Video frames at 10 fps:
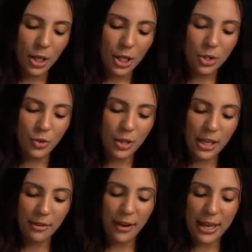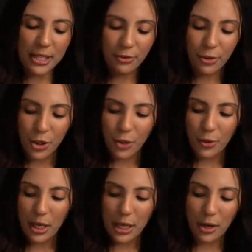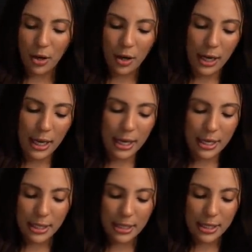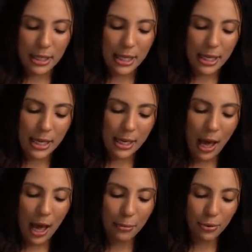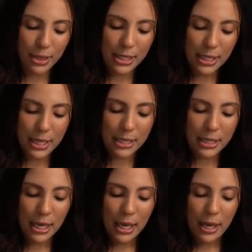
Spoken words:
So the advice for you here is the High Priestess,